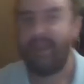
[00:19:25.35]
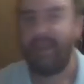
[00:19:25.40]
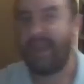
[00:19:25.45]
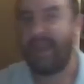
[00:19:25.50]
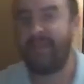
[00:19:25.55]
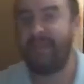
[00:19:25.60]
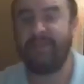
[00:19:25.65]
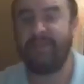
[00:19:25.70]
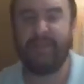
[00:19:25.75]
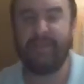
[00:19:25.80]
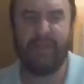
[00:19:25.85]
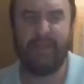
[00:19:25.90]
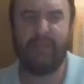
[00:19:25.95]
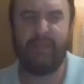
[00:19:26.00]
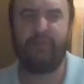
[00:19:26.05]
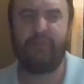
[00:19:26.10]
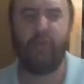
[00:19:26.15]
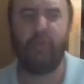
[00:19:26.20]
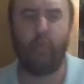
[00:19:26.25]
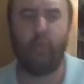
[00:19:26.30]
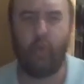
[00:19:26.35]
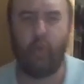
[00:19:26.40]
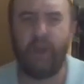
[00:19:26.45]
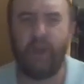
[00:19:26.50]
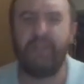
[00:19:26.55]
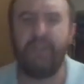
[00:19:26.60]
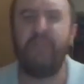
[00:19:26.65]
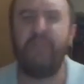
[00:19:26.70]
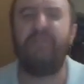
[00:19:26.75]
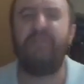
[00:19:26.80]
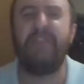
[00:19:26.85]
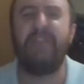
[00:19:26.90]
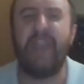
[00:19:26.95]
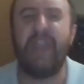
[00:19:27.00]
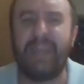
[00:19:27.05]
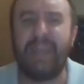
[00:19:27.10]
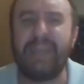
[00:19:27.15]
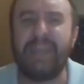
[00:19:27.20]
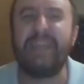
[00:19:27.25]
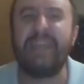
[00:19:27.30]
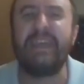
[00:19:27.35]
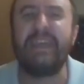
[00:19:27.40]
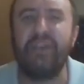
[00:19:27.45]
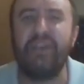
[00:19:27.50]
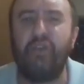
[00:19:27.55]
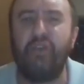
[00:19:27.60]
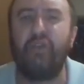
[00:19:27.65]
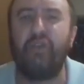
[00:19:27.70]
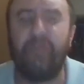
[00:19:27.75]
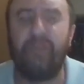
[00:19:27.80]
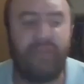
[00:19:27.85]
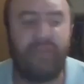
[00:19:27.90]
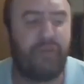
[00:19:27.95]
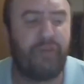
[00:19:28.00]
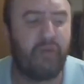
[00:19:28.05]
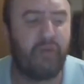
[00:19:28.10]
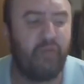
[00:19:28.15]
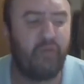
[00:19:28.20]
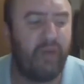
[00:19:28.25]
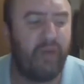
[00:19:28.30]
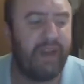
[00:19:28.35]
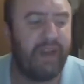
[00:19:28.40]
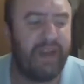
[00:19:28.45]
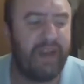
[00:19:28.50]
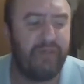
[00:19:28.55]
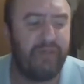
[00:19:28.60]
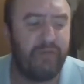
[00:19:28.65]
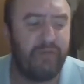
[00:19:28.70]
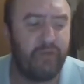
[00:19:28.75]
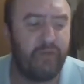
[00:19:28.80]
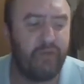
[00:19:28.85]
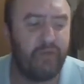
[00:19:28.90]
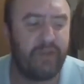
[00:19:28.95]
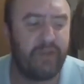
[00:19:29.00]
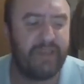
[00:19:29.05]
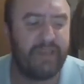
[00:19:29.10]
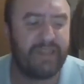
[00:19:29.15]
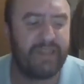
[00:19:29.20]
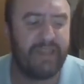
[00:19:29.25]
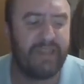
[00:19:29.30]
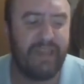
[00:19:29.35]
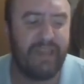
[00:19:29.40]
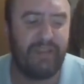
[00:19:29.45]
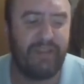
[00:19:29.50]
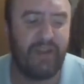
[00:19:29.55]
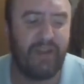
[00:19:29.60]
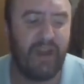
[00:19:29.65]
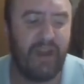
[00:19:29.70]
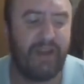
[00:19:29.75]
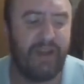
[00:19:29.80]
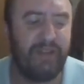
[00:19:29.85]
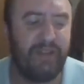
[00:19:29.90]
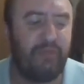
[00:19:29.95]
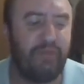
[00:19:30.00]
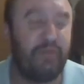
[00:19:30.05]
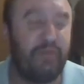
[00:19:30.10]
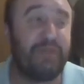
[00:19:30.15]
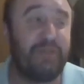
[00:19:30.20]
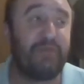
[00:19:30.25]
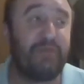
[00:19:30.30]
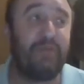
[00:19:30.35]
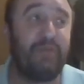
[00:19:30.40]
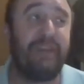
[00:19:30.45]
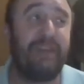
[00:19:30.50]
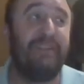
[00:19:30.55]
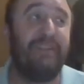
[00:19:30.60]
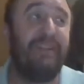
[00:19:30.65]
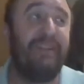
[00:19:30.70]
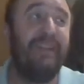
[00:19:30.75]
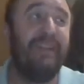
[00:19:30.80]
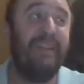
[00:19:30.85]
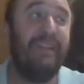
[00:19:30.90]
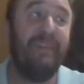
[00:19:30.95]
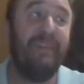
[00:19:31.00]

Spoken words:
and to one of the heels or whatever because they thought it was real.